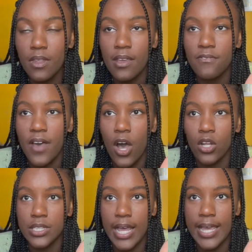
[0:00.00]

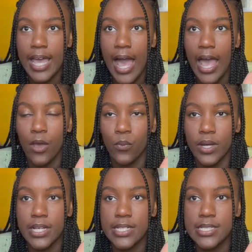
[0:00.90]
felt like I
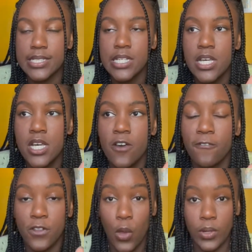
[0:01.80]
was
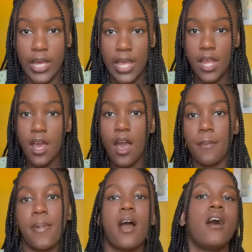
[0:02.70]
floating
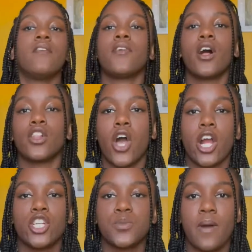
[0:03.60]
above a
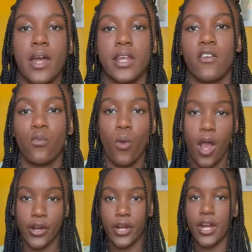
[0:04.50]
large body of
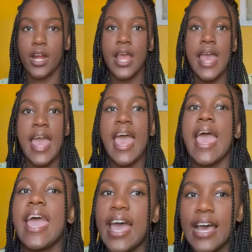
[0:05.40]
water,
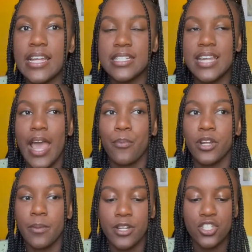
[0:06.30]
and I
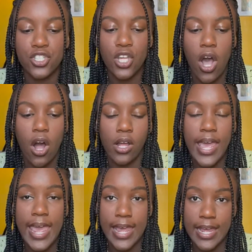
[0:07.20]
pretty much saw
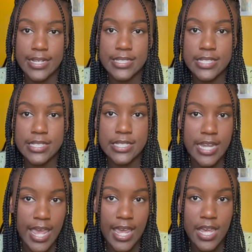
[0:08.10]
a
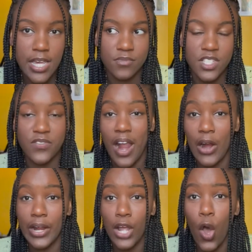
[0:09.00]
snake
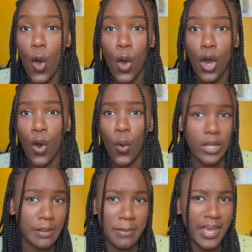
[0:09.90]
devouring a, a
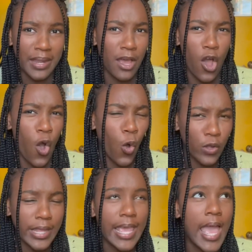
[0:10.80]
holy man, a
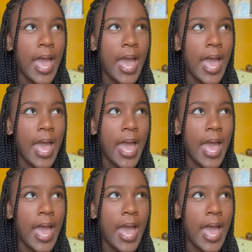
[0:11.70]
holy,